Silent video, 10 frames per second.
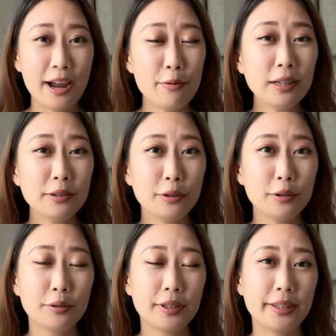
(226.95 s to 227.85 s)
I want you
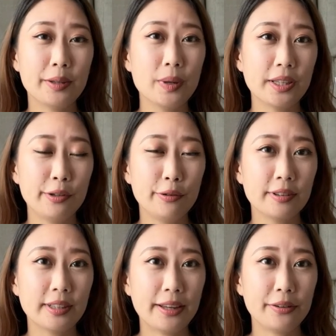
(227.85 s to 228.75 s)
to look at the
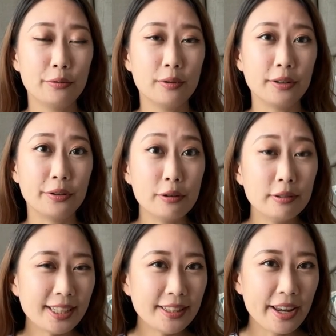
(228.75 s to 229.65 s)
material that you are
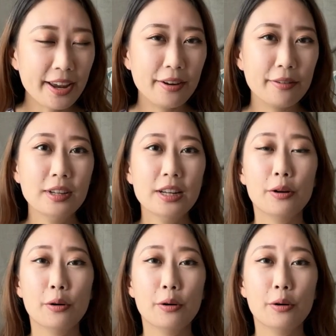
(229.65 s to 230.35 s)
using now.